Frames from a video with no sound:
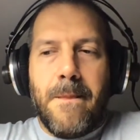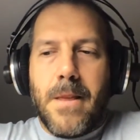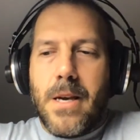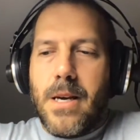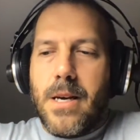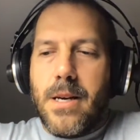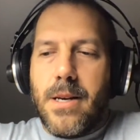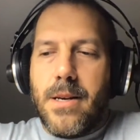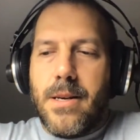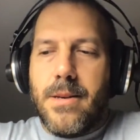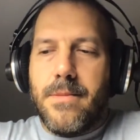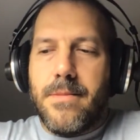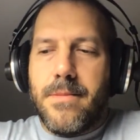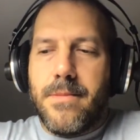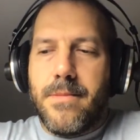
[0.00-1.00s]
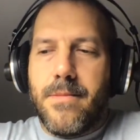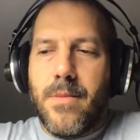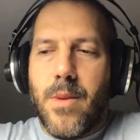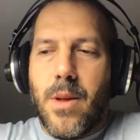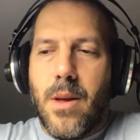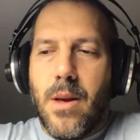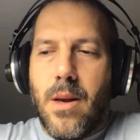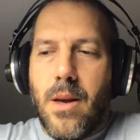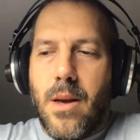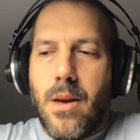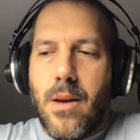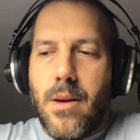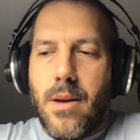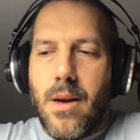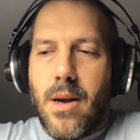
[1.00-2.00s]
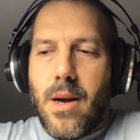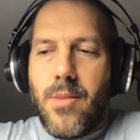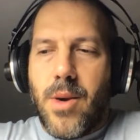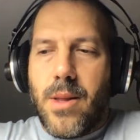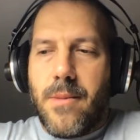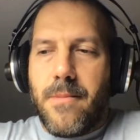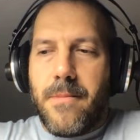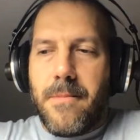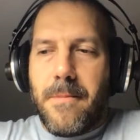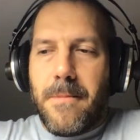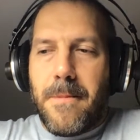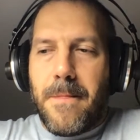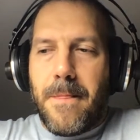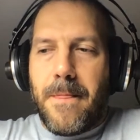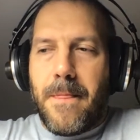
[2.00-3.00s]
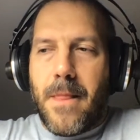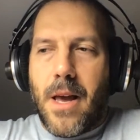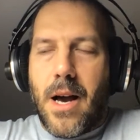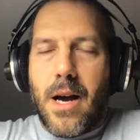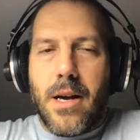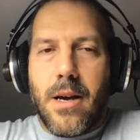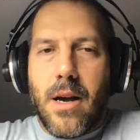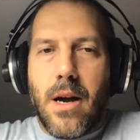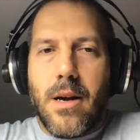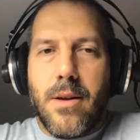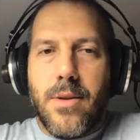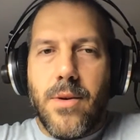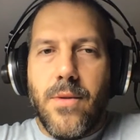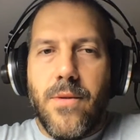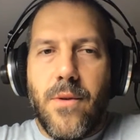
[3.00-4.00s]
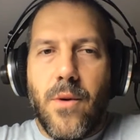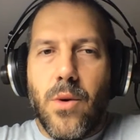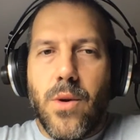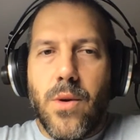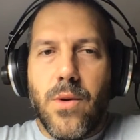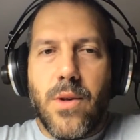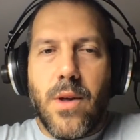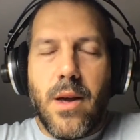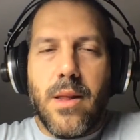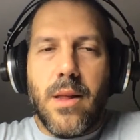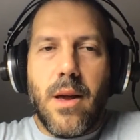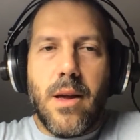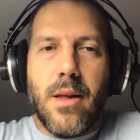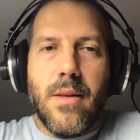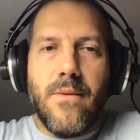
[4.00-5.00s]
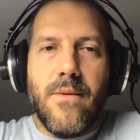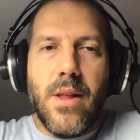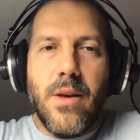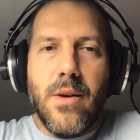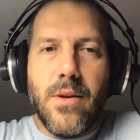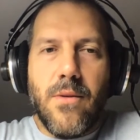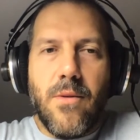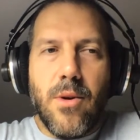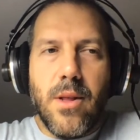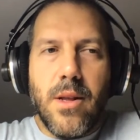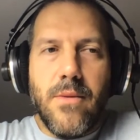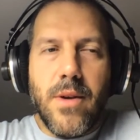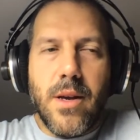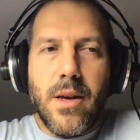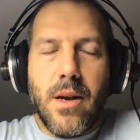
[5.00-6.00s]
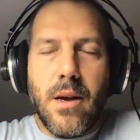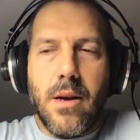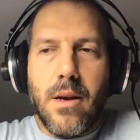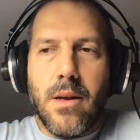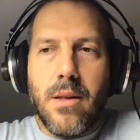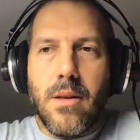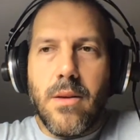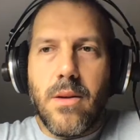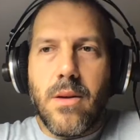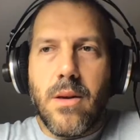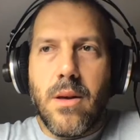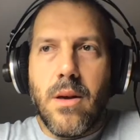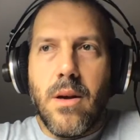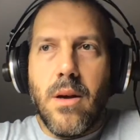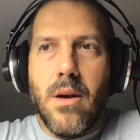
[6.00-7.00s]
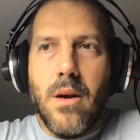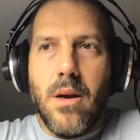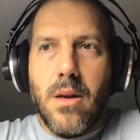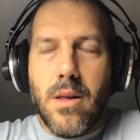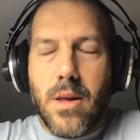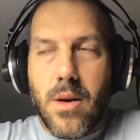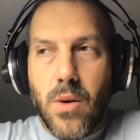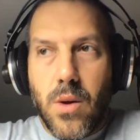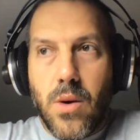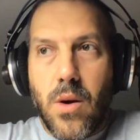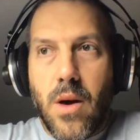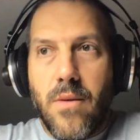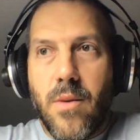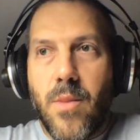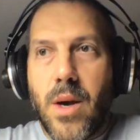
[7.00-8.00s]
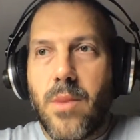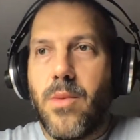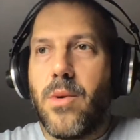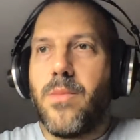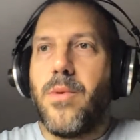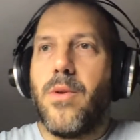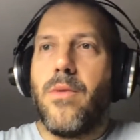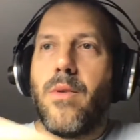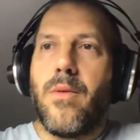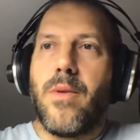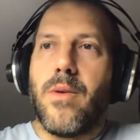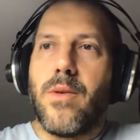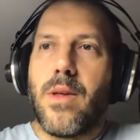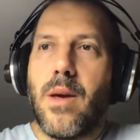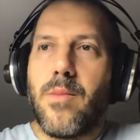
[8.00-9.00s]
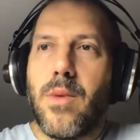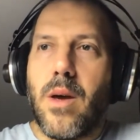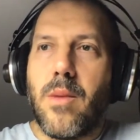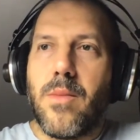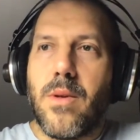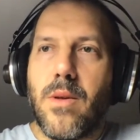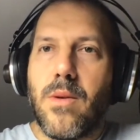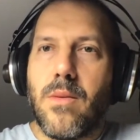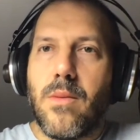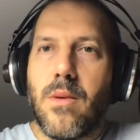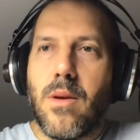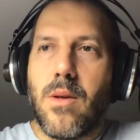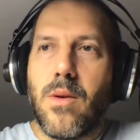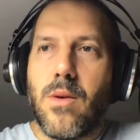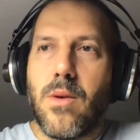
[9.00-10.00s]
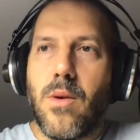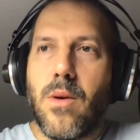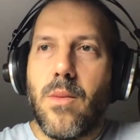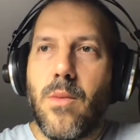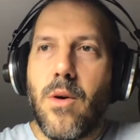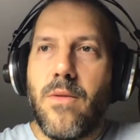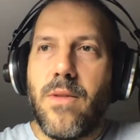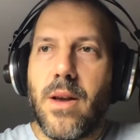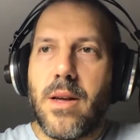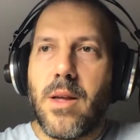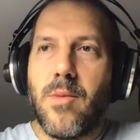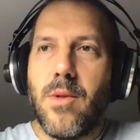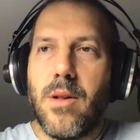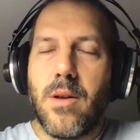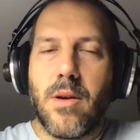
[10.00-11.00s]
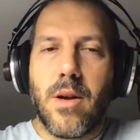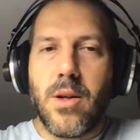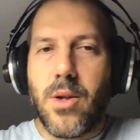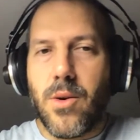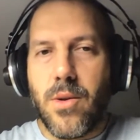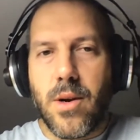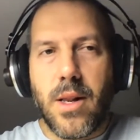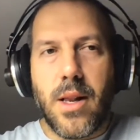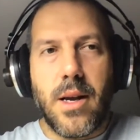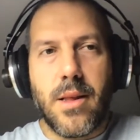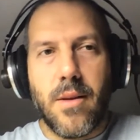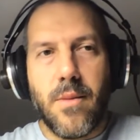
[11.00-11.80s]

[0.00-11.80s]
I mean, I do photos and videos for a living, and it's good to have a MacBook Pro with you sometimes. You're more flexible. You can show the clients